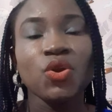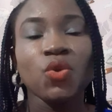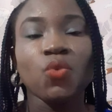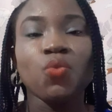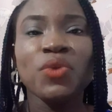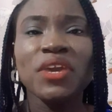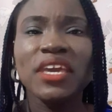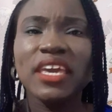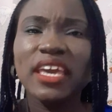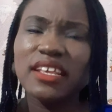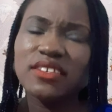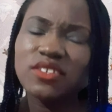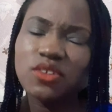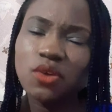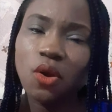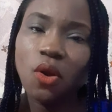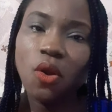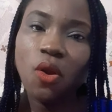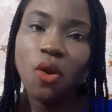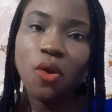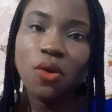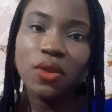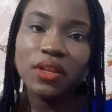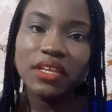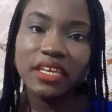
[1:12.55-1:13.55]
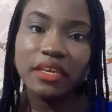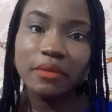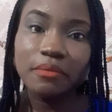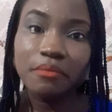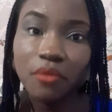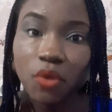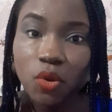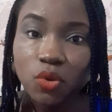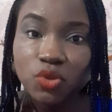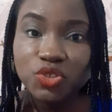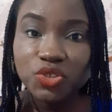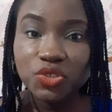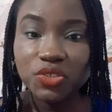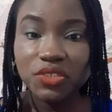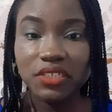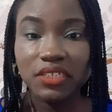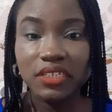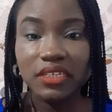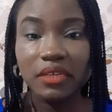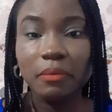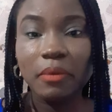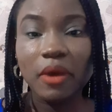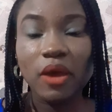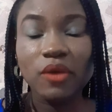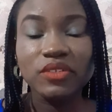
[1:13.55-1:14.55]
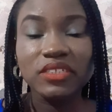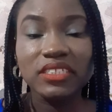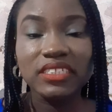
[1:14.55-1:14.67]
We get all emotional about